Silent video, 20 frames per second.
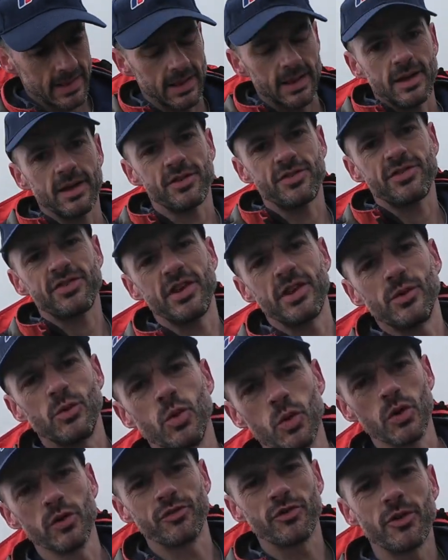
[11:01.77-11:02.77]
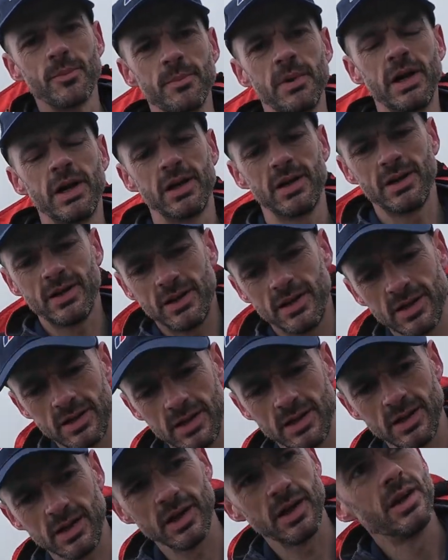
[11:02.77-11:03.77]
I have to say the walk from
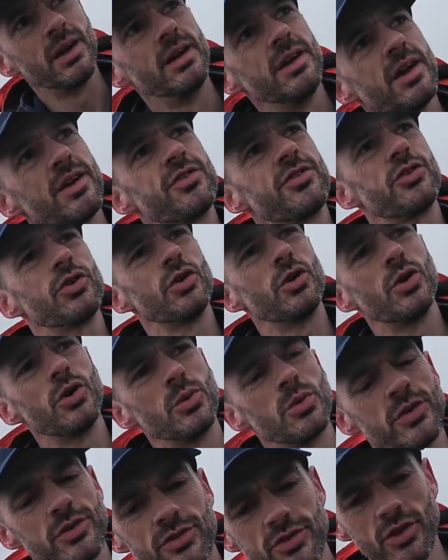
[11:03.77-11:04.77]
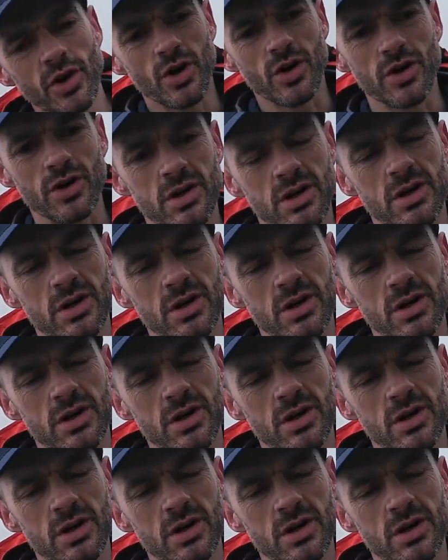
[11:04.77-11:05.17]
Yes Tour was not